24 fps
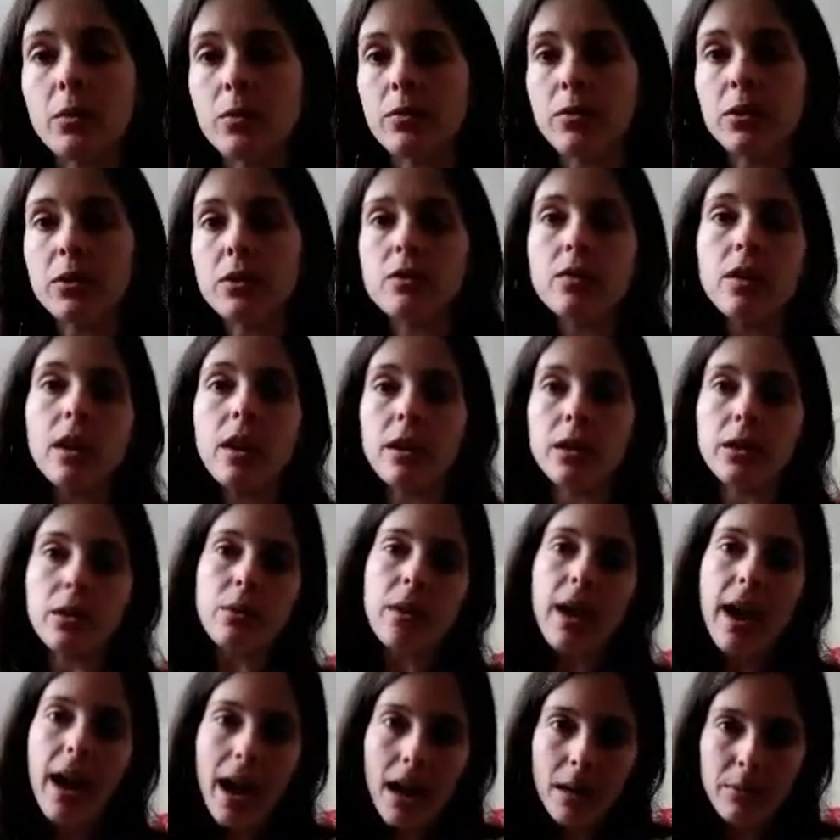First of all, are
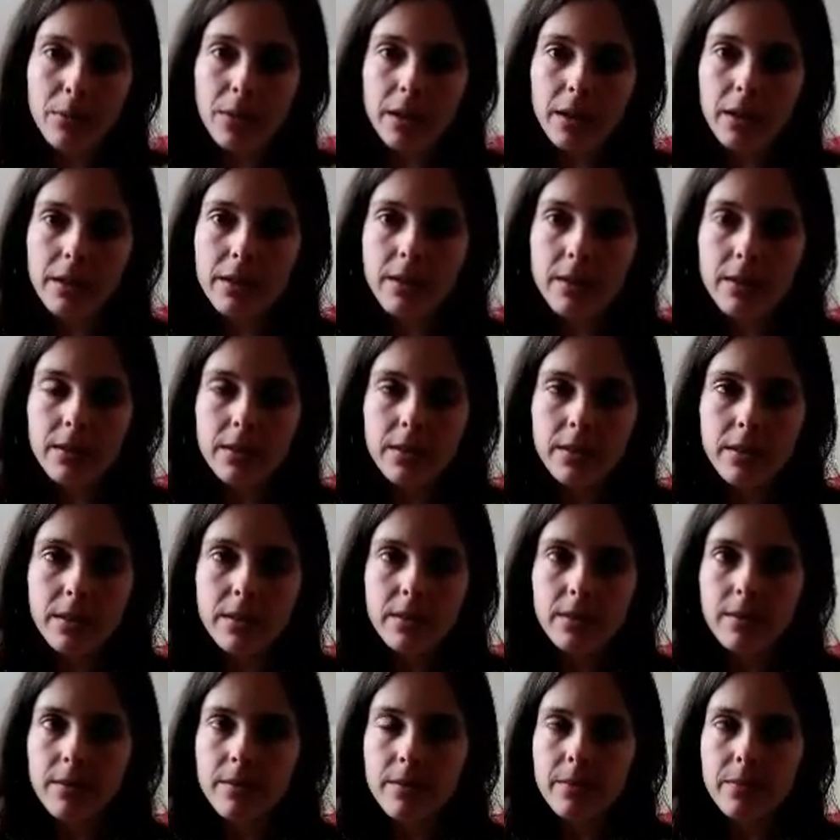you happy?
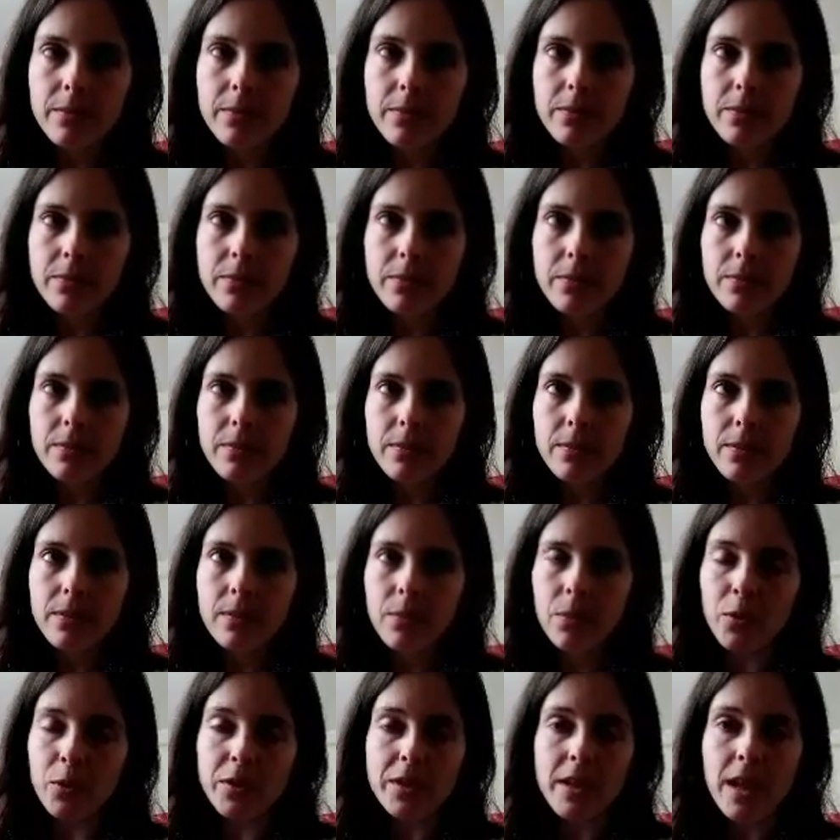
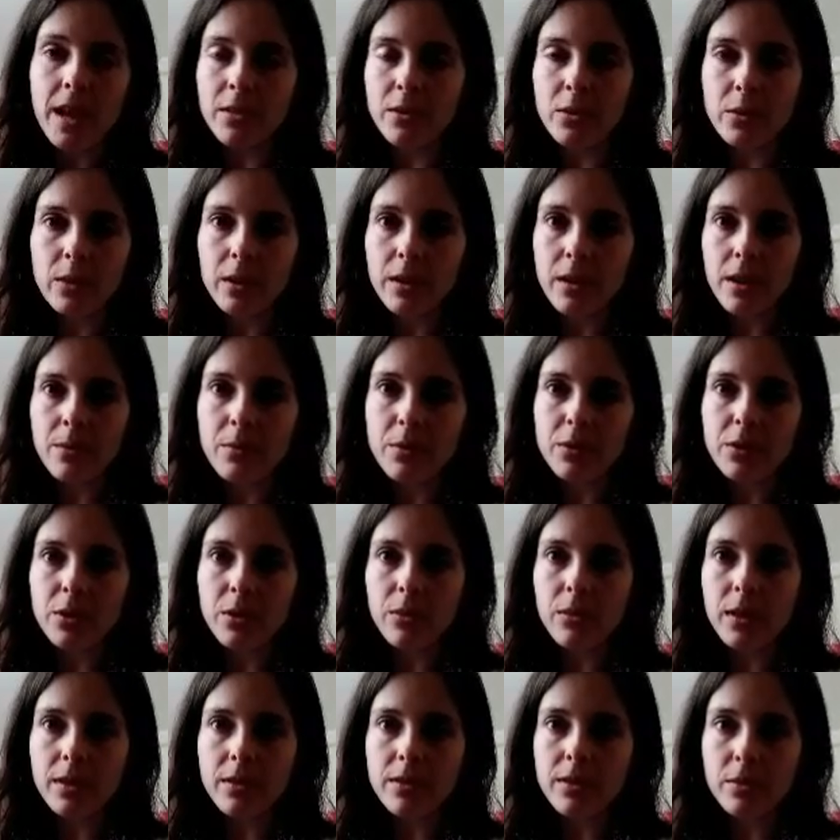First answer that comes to
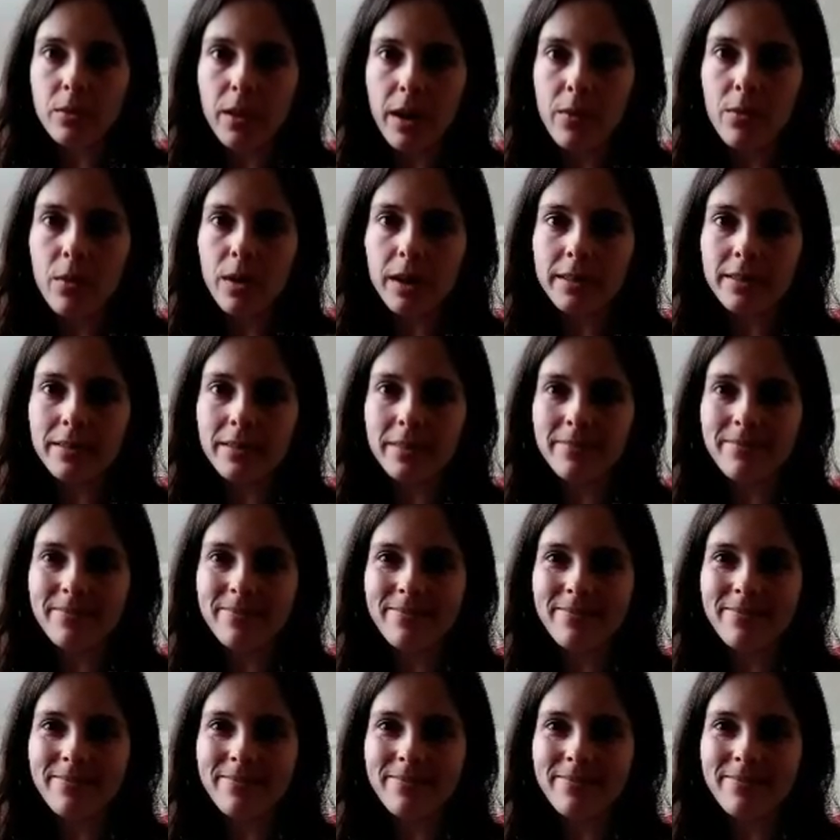you, that's the right one.